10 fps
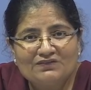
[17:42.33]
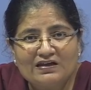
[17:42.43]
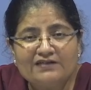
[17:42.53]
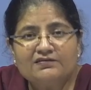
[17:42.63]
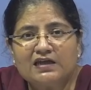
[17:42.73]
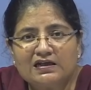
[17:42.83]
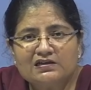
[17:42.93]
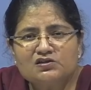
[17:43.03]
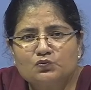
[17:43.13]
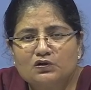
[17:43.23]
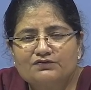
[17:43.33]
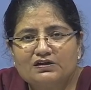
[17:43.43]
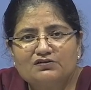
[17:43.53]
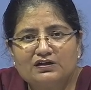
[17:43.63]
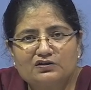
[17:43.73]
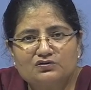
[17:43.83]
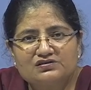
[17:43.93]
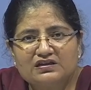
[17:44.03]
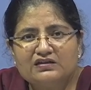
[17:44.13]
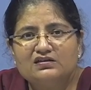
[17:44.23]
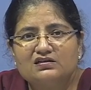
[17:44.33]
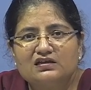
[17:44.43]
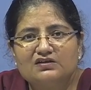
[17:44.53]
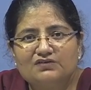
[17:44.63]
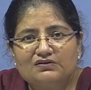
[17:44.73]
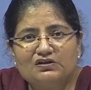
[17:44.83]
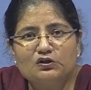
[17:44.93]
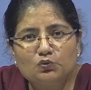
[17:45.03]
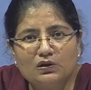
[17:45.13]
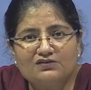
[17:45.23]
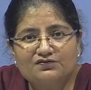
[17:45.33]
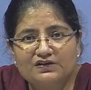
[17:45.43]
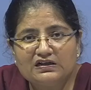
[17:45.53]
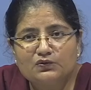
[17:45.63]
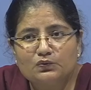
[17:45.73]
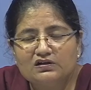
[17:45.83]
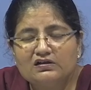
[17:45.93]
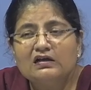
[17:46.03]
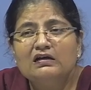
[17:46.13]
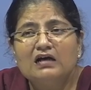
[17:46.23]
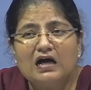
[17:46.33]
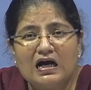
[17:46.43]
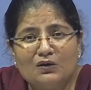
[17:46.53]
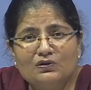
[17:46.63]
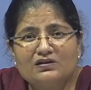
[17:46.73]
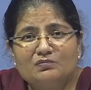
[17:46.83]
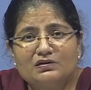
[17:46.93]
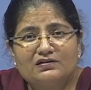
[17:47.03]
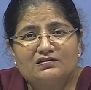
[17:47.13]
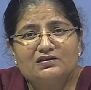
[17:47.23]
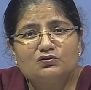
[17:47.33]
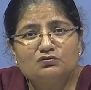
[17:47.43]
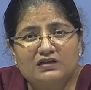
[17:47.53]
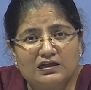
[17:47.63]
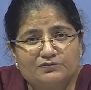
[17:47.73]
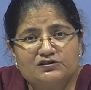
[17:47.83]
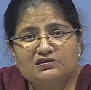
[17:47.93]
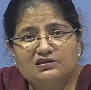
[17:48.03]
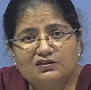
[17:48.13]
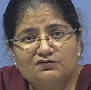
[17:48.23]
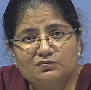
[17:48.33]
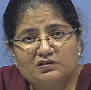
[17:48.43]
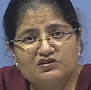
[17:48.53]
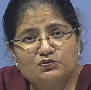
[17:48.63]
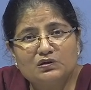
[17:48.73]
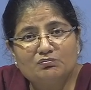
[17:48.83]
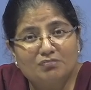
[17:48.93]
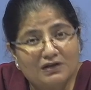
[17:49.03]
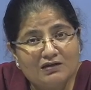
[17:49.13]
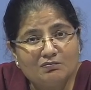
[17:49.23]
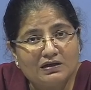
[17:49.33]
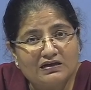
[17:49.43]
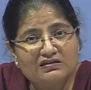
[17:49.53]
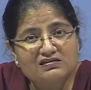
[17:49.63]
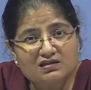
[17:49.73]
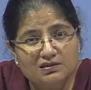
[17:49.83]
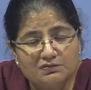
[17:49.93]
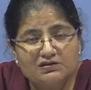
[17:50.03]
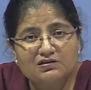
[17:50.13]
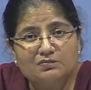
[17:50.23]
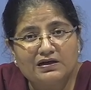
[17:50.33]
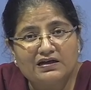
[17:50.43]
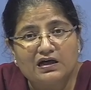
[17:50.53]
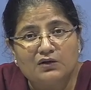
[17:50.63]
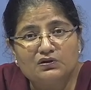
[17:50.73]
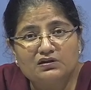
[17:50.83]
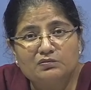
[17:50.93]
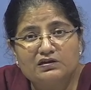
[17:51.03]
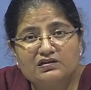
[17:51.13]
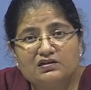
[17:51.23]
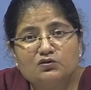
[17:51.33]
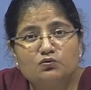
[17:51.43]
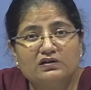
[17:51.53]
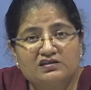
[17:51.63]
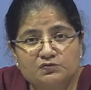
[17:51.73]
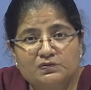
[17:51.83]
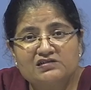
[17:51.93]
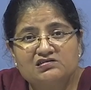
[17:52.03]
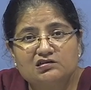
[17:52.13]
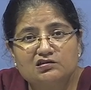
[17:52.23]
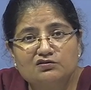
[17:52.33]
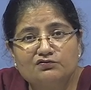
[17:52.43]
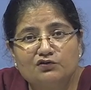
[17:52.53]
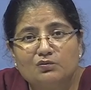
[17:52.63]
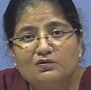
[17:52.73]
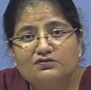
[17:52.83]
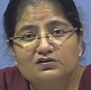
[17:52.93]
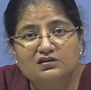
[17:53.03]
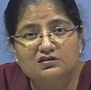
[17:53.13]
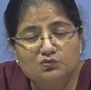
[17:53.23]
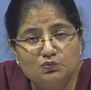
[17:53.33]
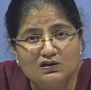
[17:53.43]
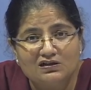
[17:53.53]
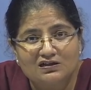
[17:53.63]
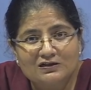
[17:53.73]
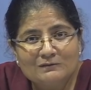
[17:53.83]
and that is what we are trying to say here, that when we do our field work, our ability to capture the information we bring back is limited by our ability to express it in the form of the written word.